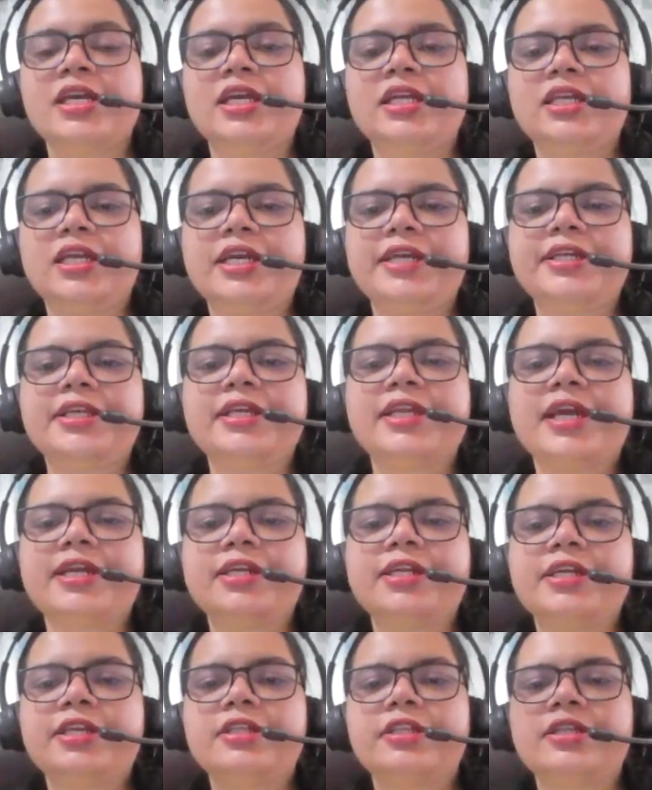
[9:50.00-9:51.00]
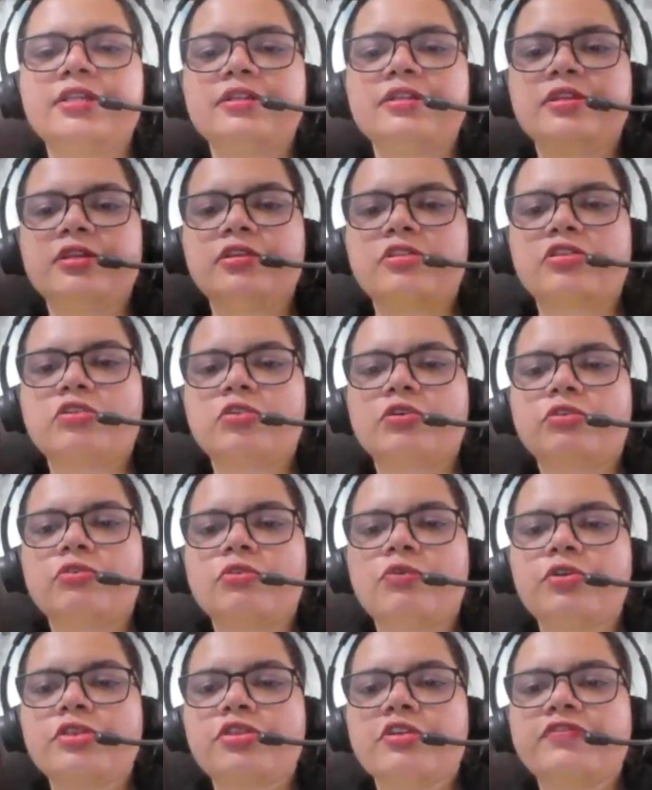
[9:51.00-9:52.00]
In 1819, the
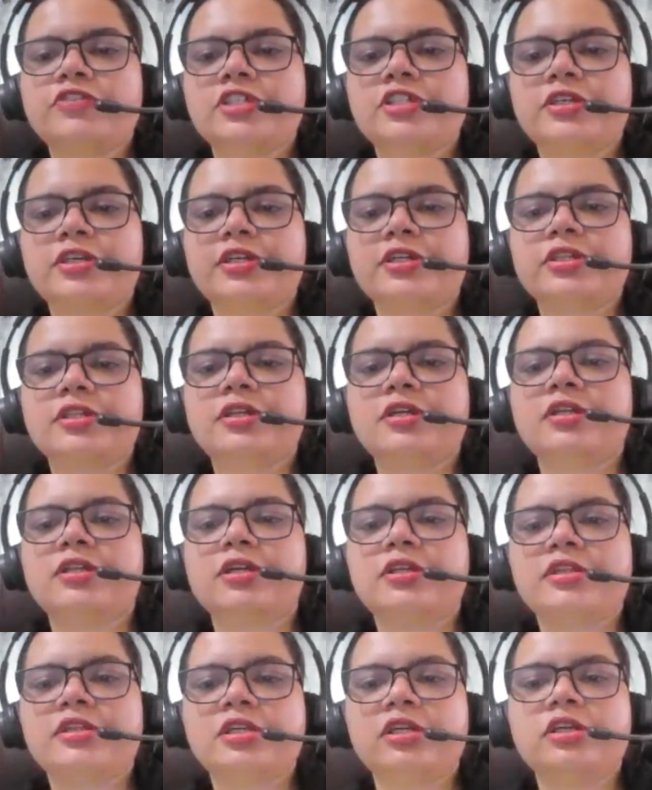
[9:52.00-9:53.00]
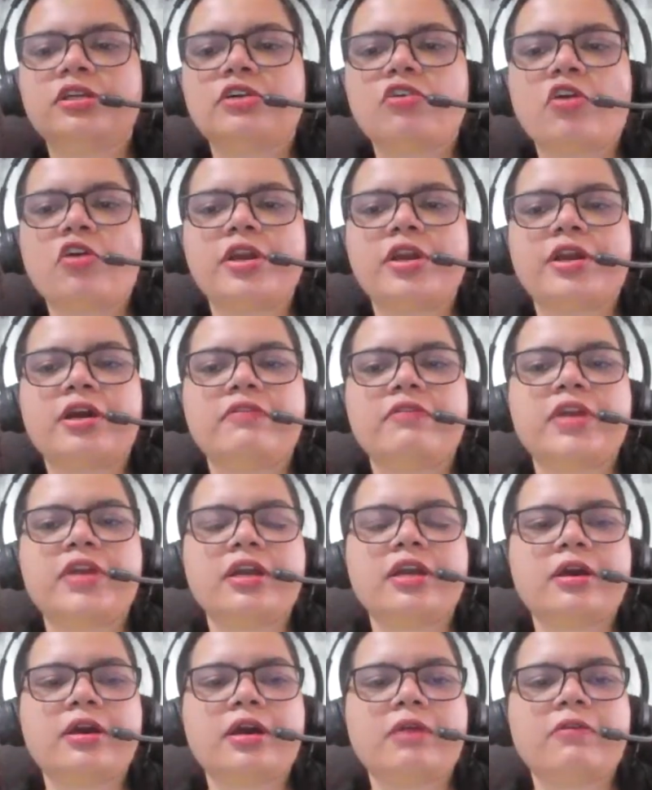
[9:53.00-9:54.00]
scores of children still toiled
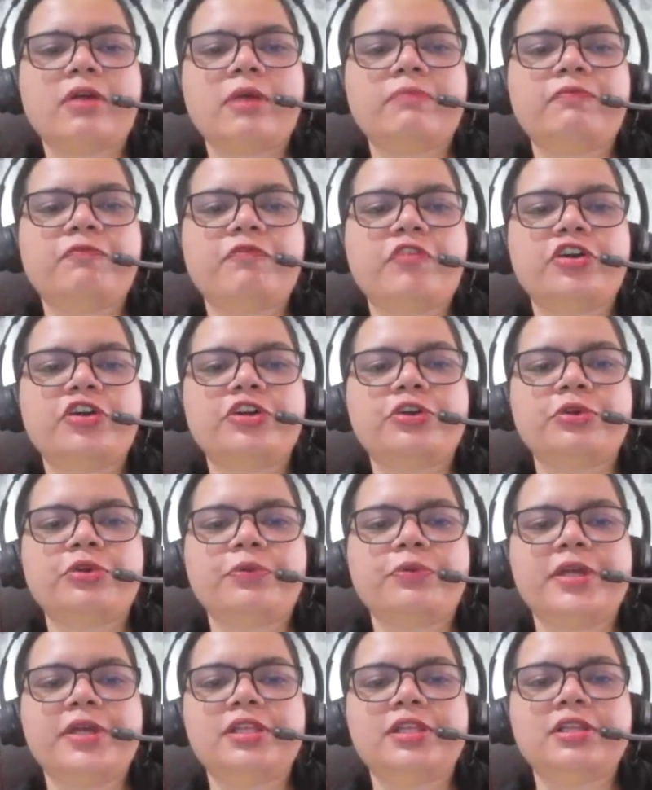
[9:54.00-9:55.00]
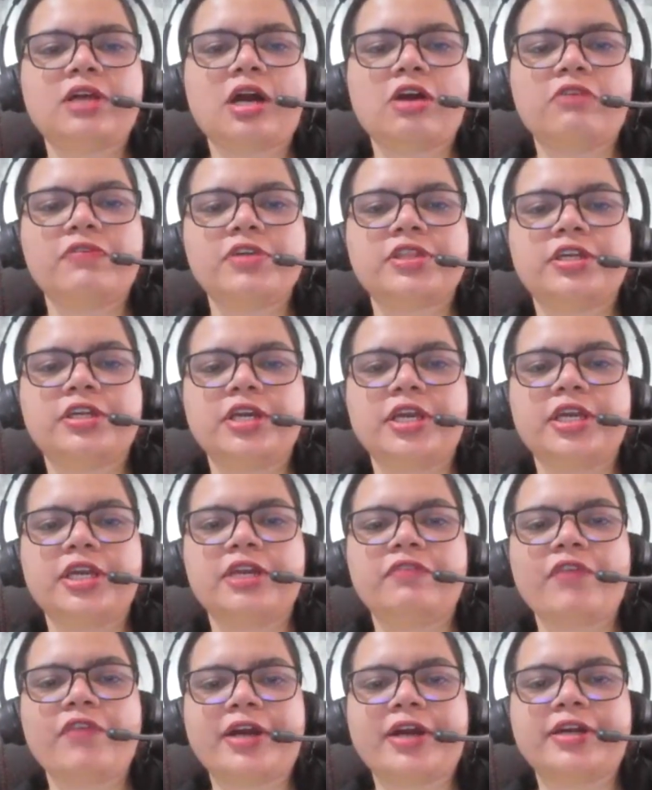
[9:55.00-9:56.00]
away up to 12 hours a day
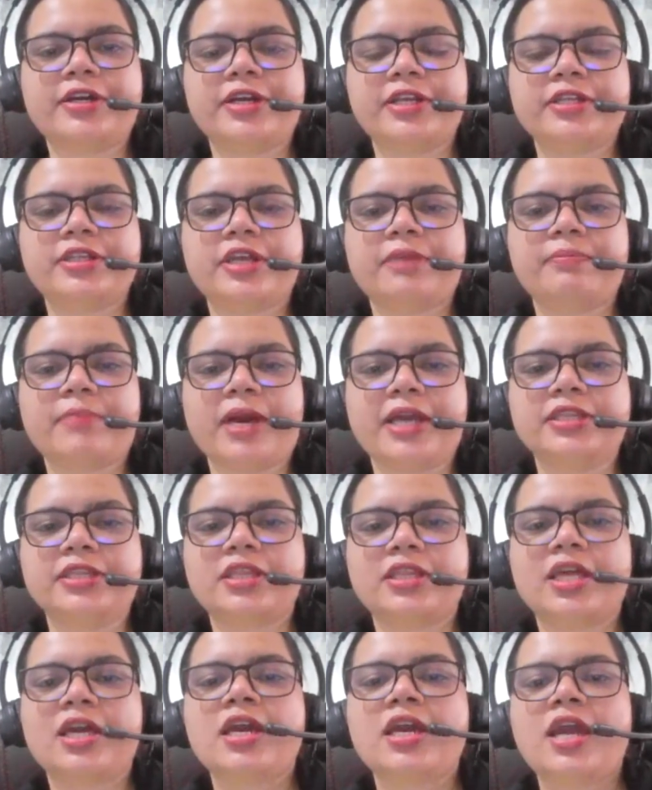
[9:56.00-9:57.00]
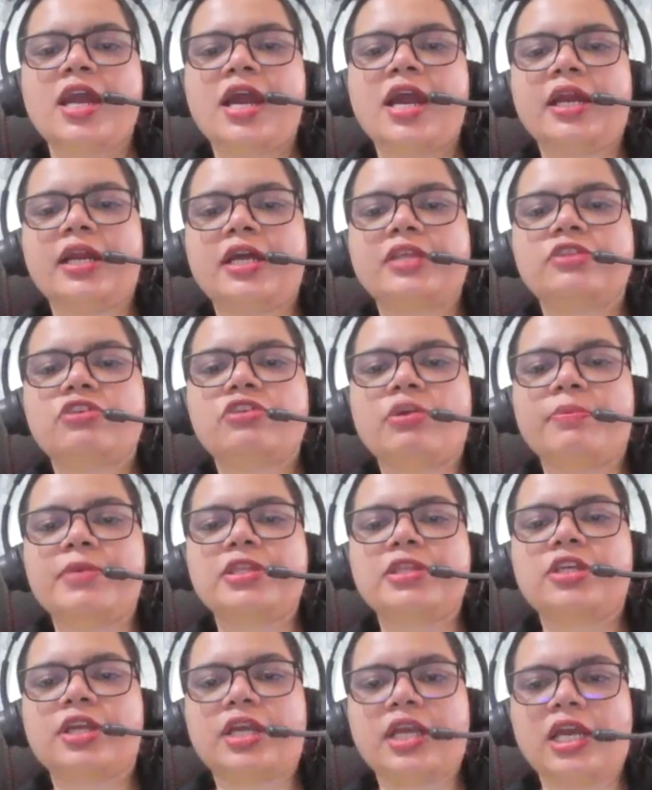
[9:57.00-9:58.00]
in factories and mines and as
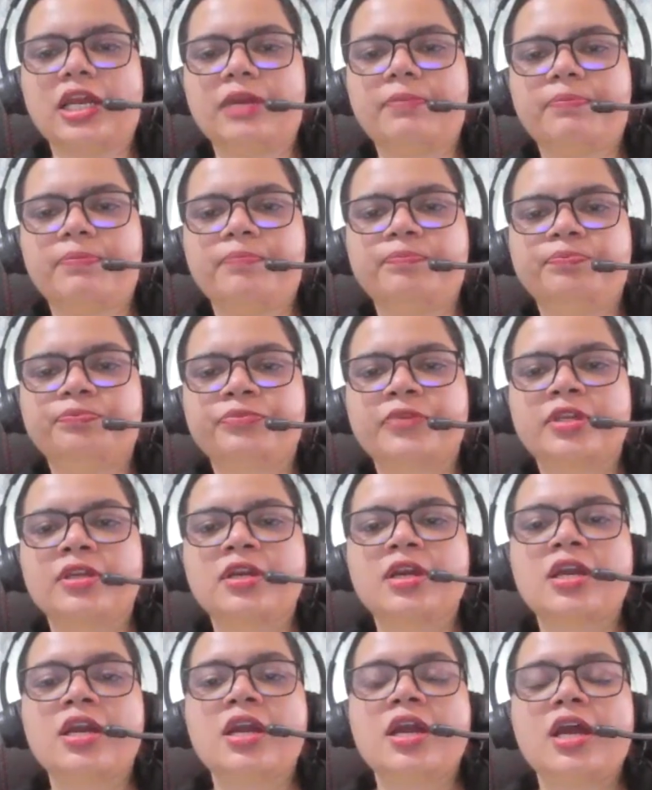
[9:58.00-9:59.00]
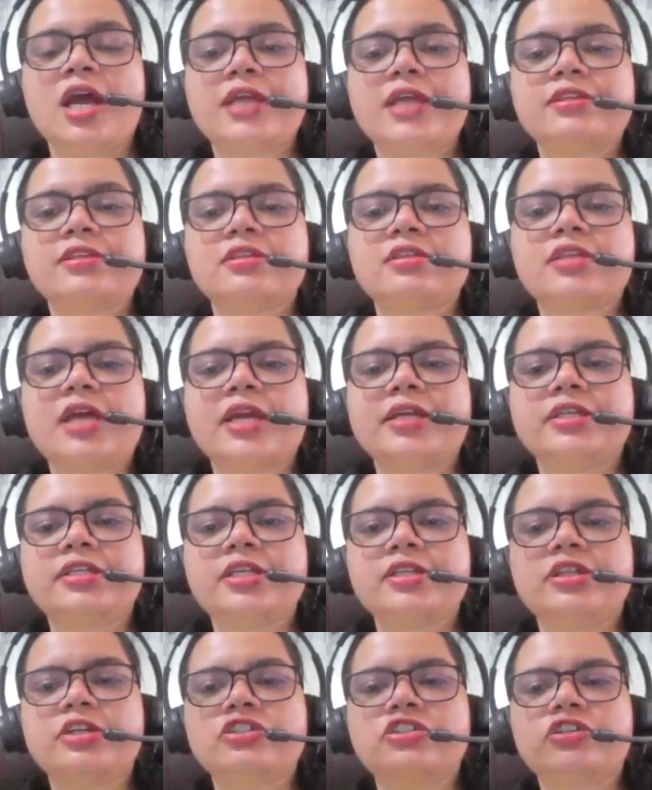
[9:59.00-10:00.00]
domestic help. As the
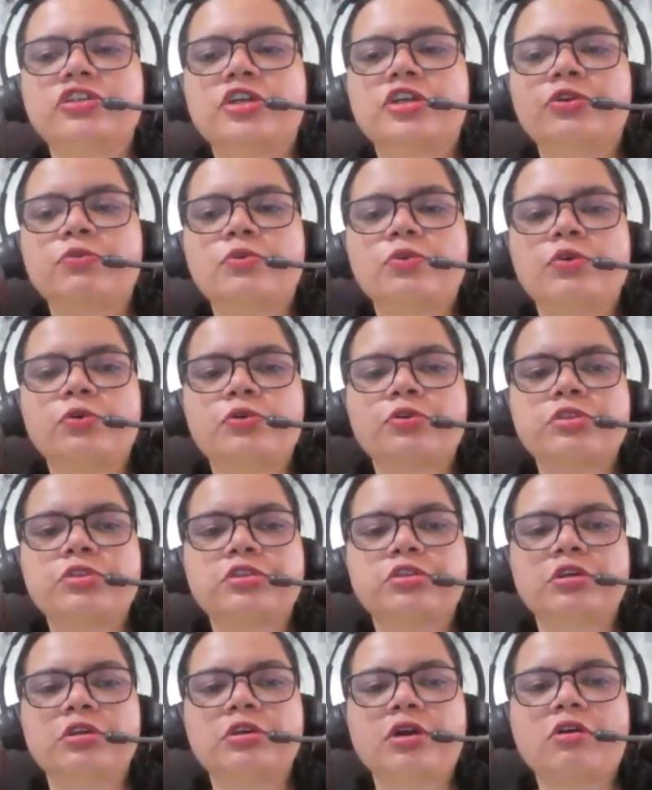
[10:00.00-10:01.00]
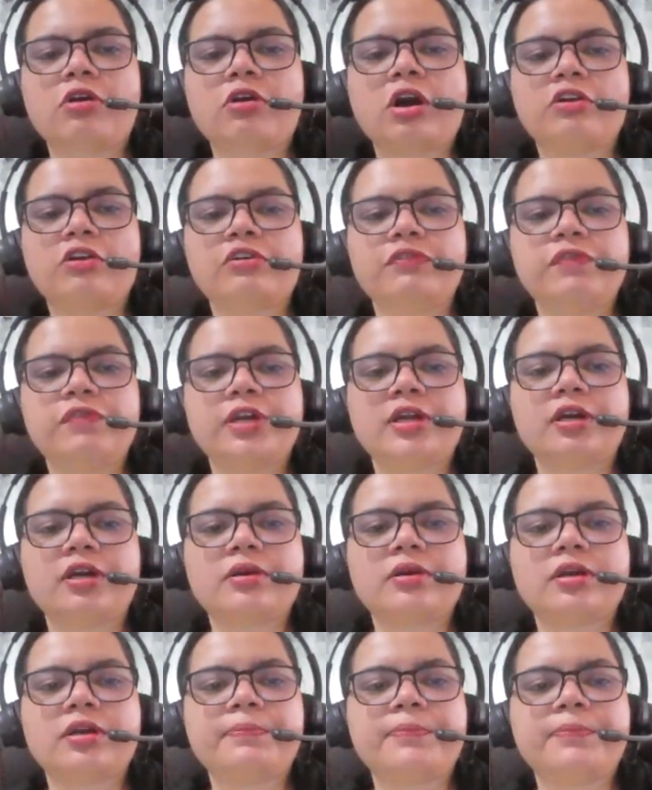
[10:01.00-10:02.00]
19th century grew close, however,
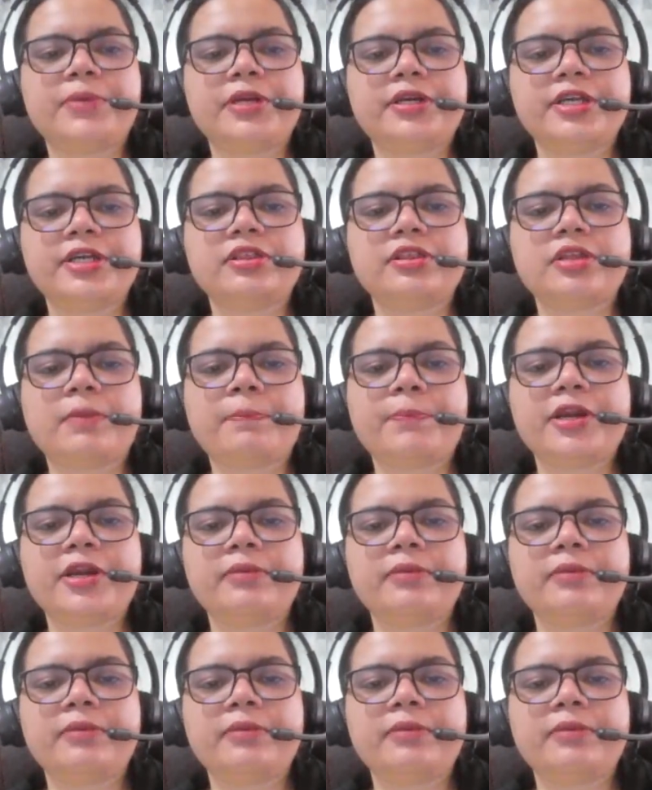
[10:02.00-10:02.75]
Britain's upper